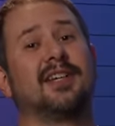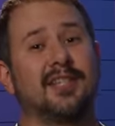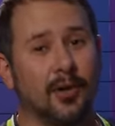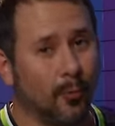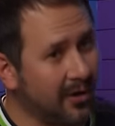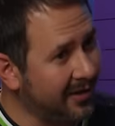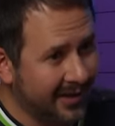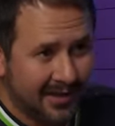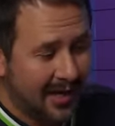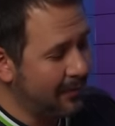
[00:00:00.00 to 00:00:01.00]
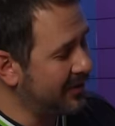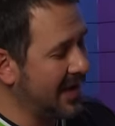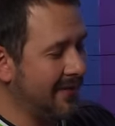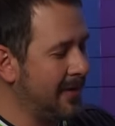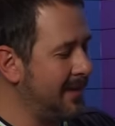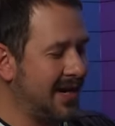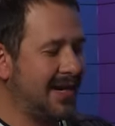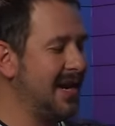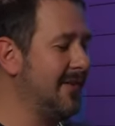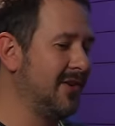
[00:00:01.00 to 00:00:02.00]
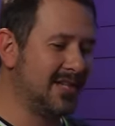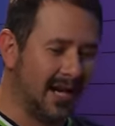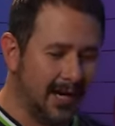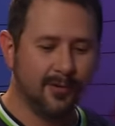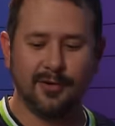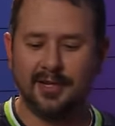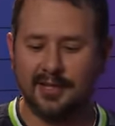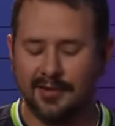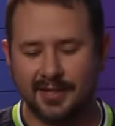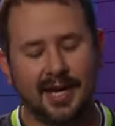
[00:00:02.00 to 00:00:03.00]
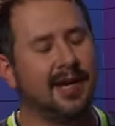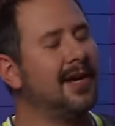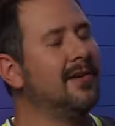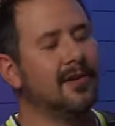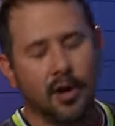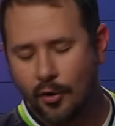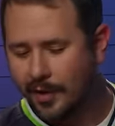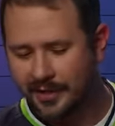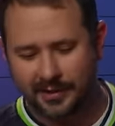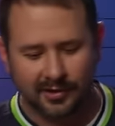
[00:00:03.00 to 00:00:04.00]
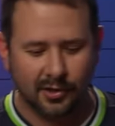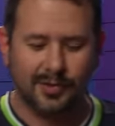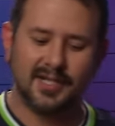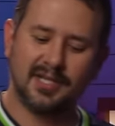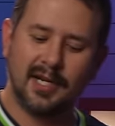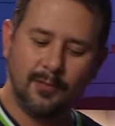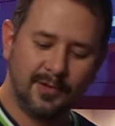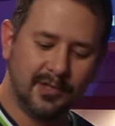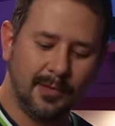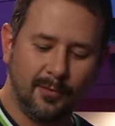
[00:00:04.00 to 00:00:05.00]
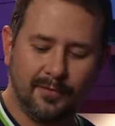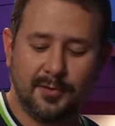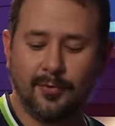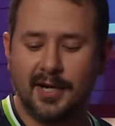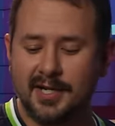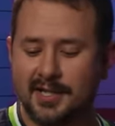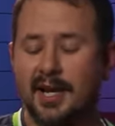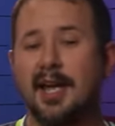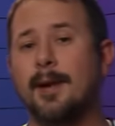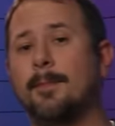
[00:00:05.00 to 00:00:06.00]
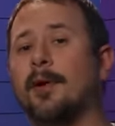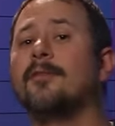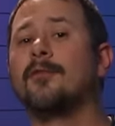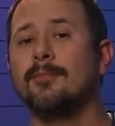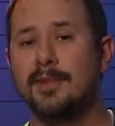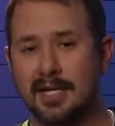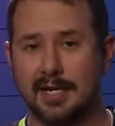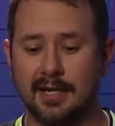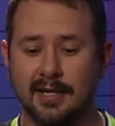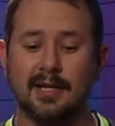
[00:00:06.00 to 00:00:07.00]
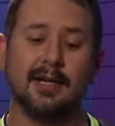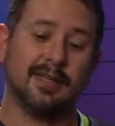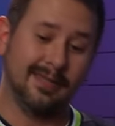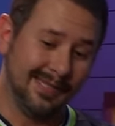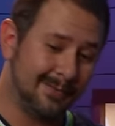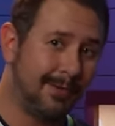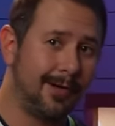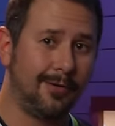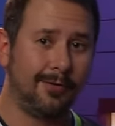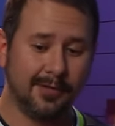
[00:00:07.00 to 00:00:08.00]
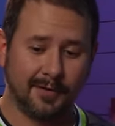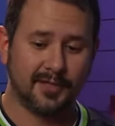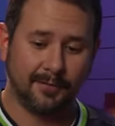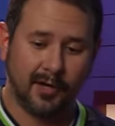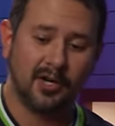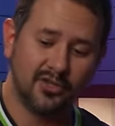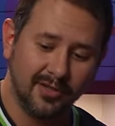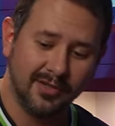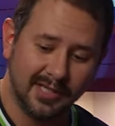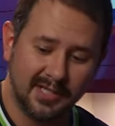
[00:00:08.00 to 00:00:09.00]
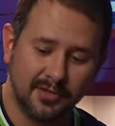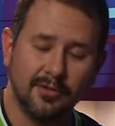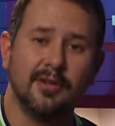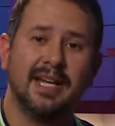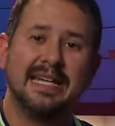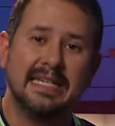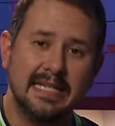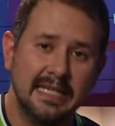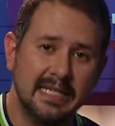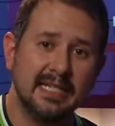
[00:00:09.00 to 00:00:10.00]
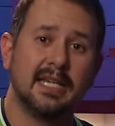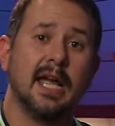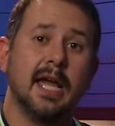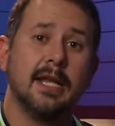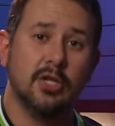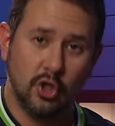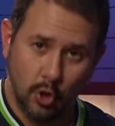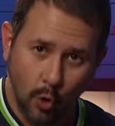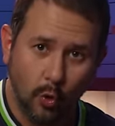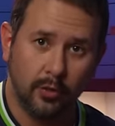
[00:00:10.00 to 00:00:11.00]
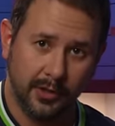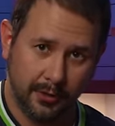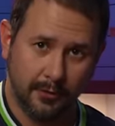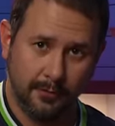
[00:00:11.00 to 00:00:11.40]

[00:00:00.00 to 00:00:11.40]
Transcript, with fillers: it's gonna work like that with everybody every time or anything like that, and no, I didn't go insane with the number of sprays. But for me, this bottle of Sauvage Elixir is nuclear.